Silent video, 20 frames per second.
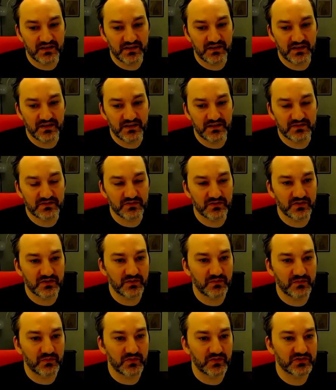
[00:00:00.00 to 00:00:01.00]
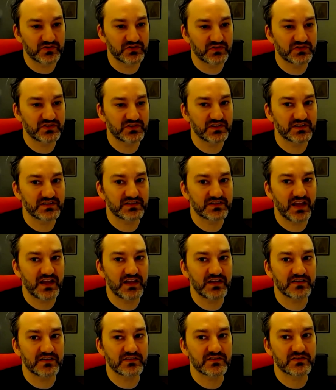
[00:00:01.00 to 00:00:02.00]
into an emergency
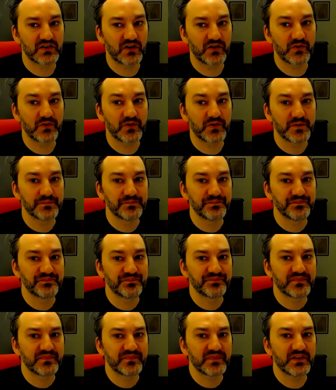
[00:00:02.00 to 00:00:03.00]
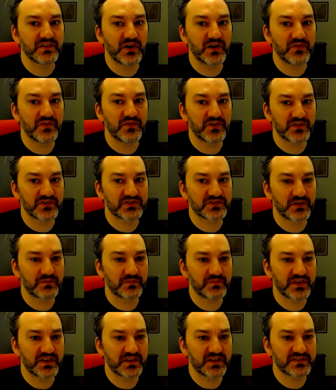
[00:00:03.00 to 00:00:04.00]
state. And so you know, there are some
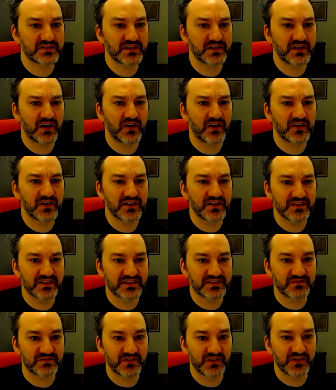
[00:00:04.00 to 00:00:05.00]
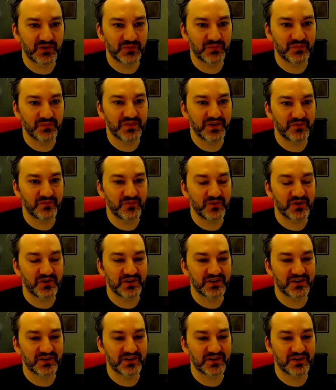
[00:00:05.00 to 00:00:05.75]
things that aren't in this film that we're